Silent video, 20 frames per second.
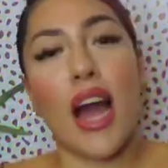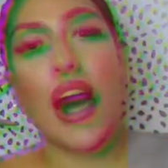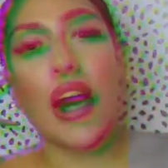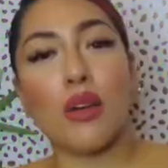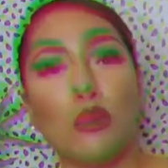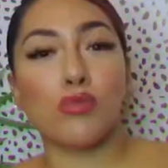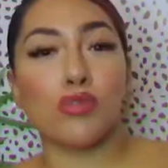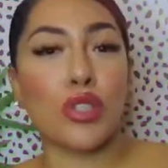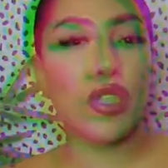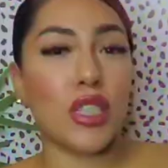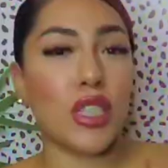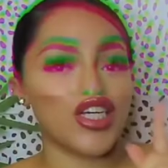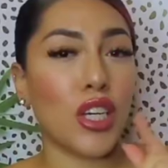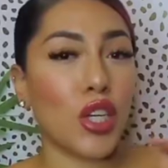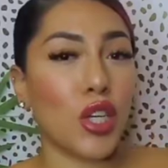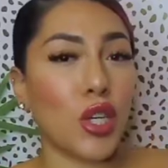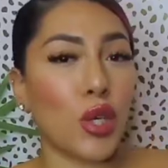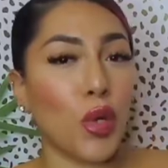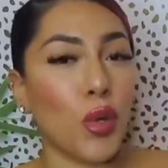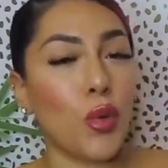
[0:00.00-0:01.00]
I will see
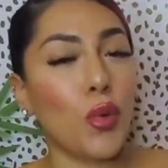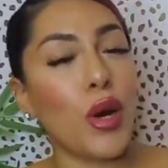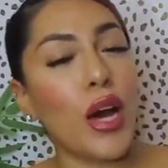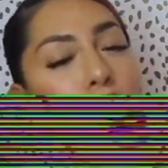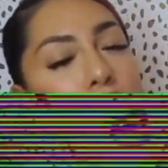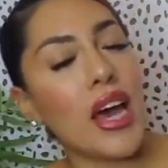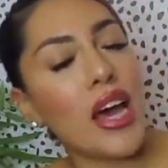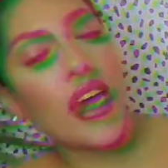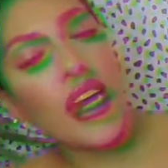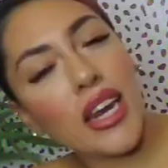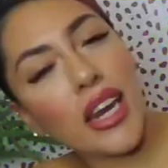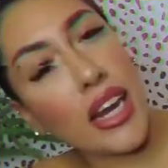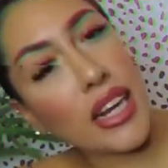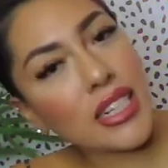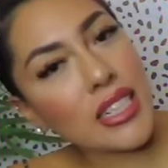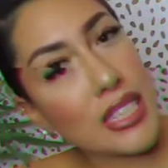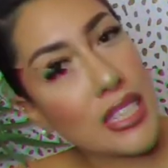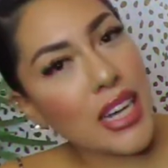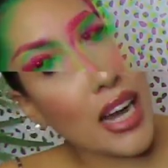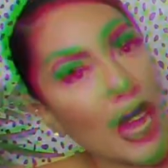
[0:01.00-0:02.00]
you
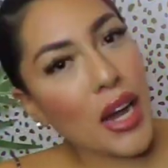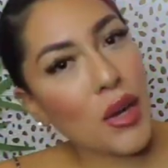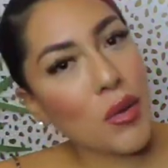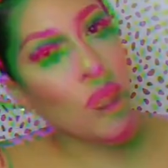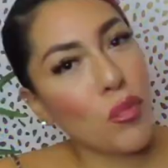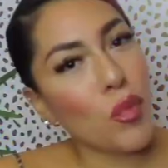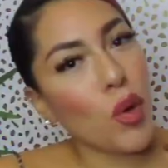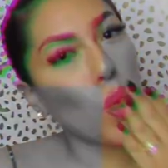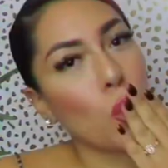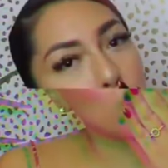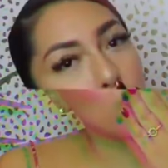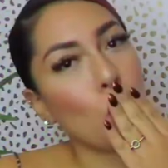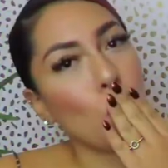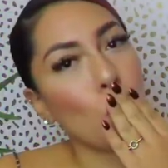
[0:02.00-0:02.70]
next time.